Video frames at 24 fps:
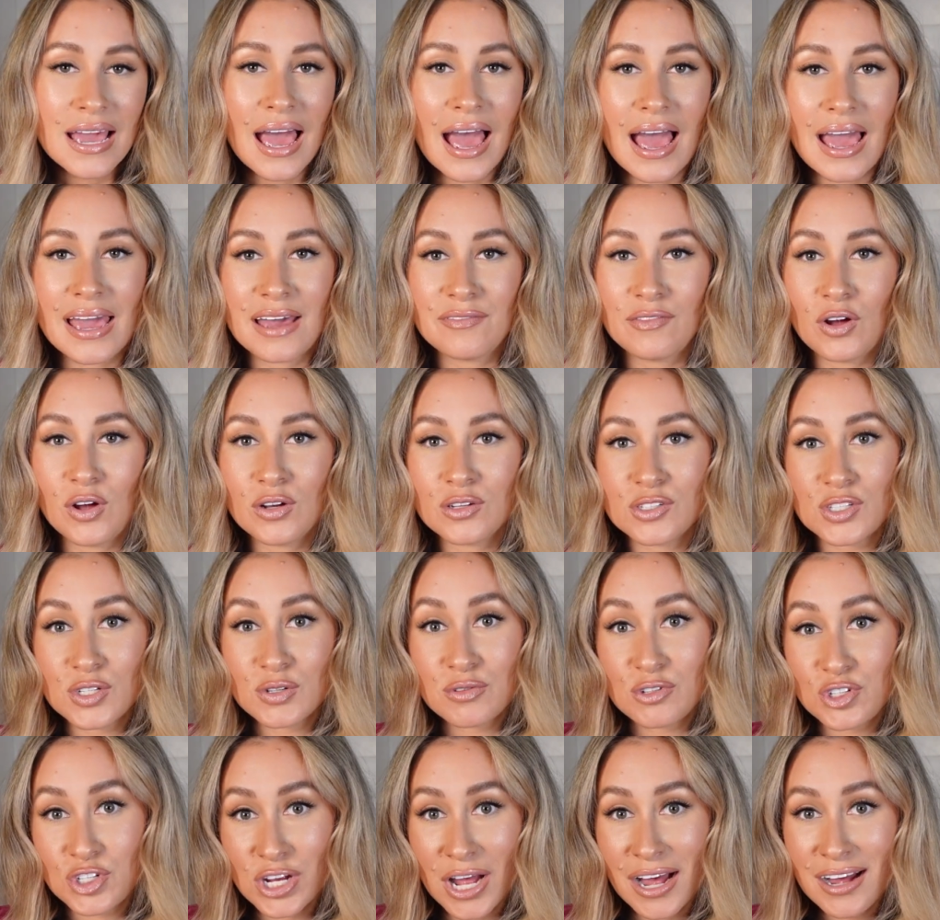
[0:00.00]
I have
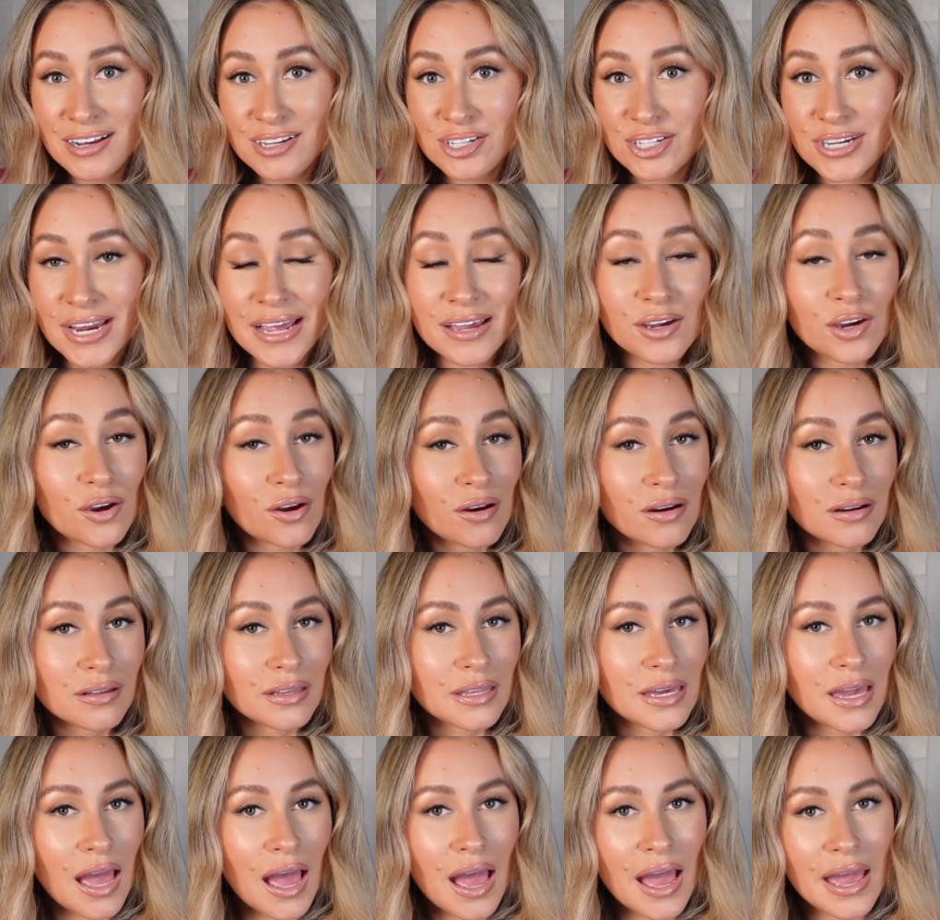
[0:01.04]
also judged, and
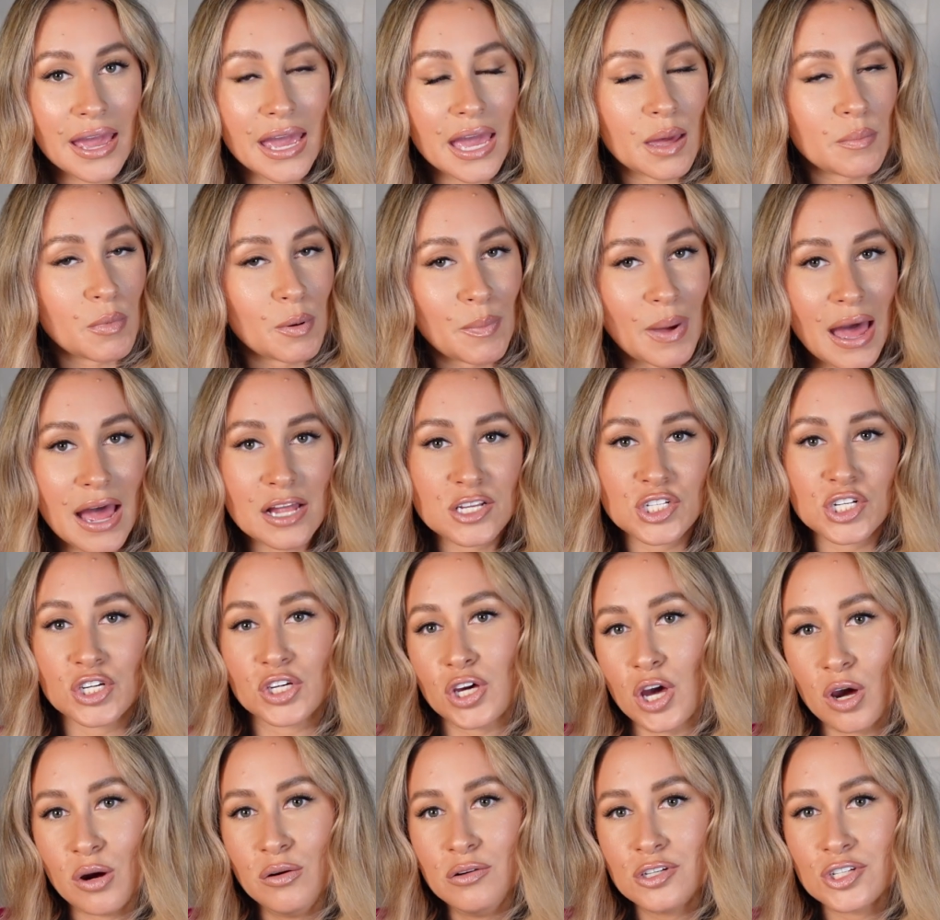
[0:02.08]
currently I am a pageant
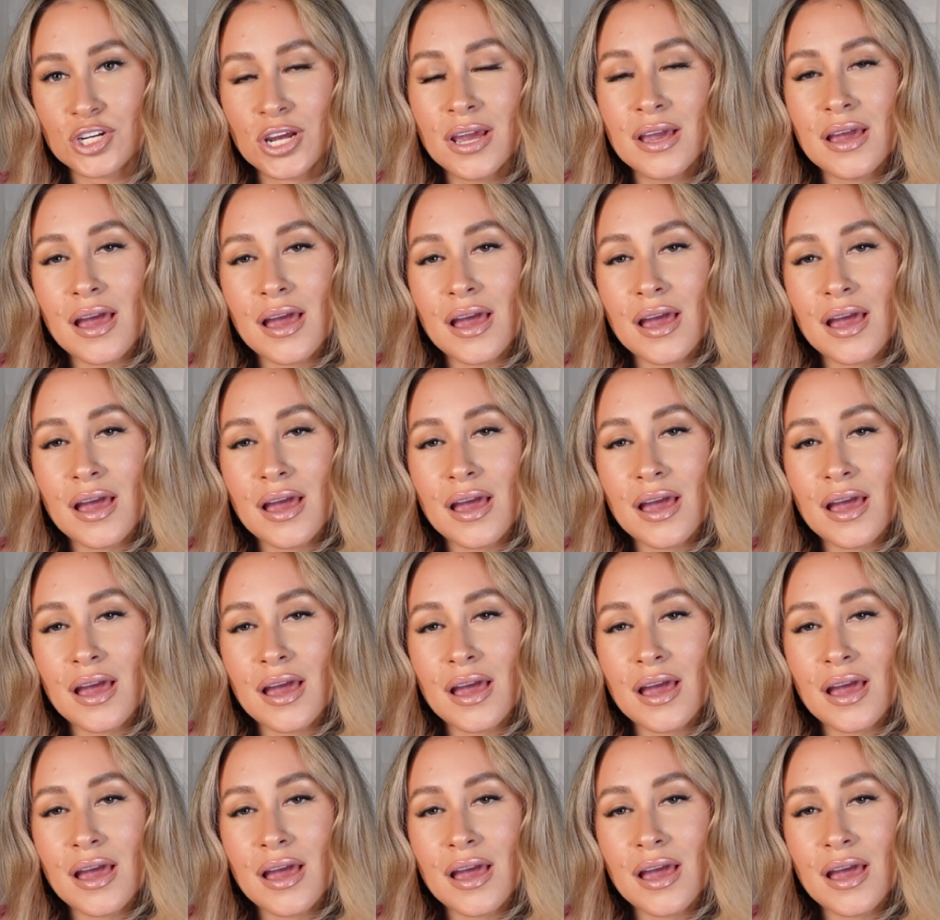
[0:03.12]
coach.